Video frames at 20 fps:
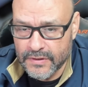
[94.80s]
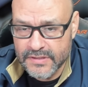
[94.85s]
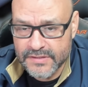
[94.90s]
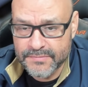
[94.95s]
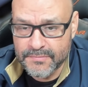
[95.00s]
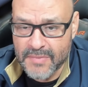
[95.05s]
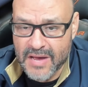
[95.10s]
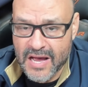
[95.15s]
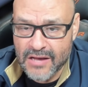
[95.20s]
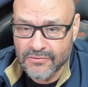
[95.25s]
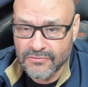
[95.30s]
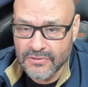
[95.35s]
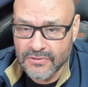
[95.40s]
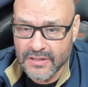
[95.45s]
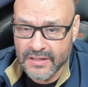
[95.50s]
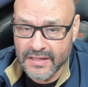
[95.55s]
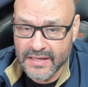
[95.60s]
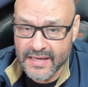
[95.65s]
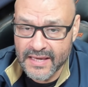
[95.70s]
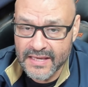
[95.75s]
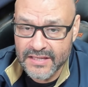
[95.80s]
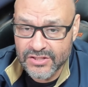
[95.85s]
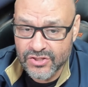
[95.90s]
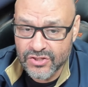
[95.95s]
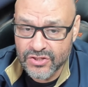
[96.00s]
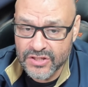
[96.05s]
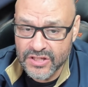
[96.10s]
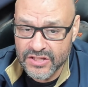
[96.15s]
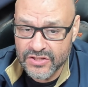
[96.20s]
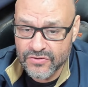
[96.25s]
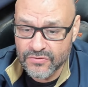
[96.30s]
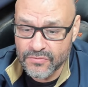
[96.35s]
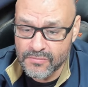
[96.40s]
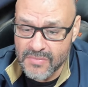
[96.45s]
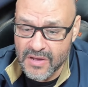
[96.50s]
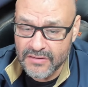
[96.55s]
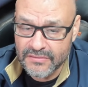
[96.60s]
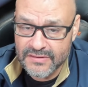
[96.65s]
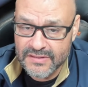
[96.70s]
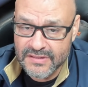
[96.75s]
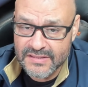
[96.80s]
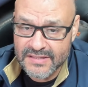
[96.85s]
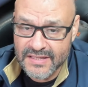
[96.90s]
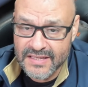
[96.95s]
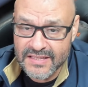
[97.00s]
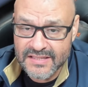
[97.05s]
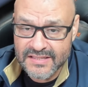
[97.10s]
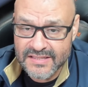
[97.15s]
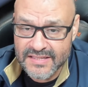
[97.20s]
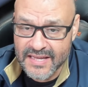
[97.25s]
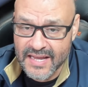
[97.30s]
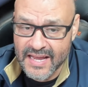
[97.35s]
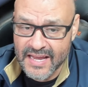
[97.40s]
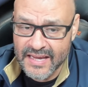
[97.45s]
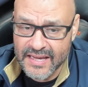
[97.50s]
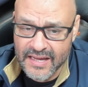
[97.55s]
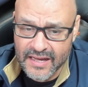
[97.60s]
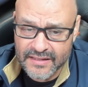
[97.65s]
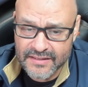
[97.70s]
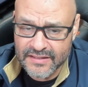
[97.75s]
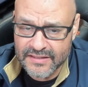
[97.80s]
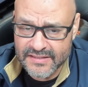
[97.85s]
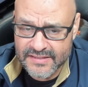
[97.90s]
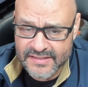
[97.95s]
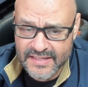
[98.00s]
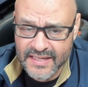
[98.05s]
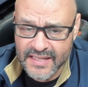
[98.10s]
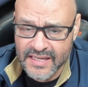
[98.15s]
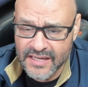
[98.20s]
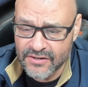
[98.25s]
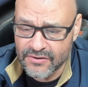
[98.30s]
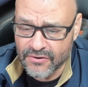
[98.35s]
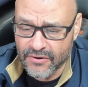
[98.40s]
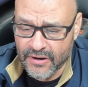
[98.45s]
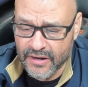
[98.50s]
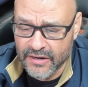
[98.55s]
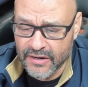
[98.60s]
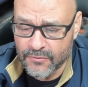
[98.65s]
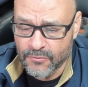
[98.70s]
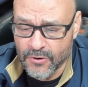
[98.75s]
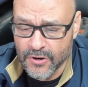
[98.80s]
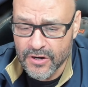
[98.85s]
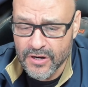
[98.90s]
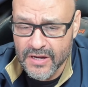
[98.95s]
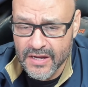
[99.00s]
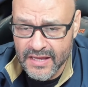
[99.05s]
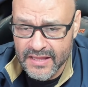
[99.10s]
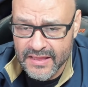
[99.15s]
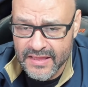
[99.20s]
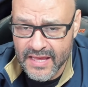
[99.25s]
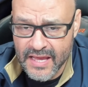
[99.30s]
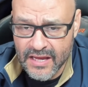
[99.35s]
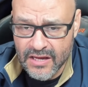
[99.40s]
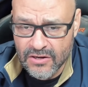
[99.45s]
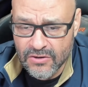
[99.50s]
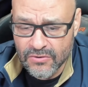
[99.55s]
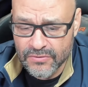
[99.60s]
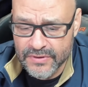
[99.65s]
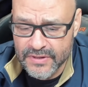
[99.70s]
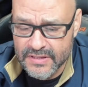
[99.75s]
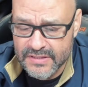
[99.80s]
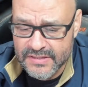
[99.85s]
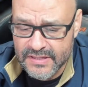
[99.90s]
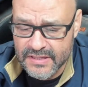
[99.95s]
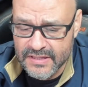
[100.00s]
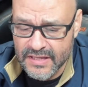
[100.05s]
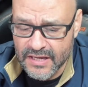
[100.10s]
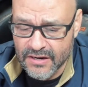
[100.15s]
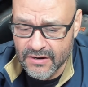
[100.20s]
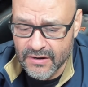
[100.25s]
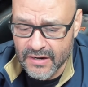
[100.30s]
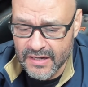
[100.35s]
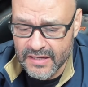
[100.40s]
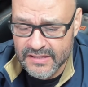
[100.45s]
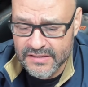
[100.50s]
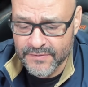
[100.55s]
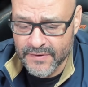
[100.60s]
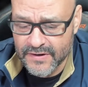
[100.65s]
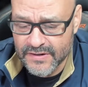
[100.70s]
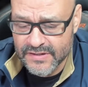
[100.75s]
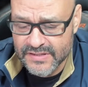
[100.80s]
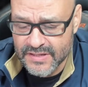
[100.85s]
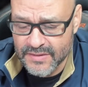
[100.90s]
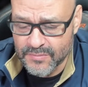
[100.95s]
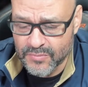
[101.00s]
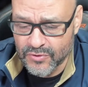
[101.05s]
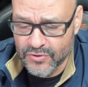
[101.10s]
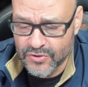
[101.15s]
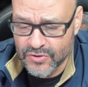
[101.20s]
this mount in case you need to mount this inside on the ceiling or anywhere. They include this in here, and it's very simple.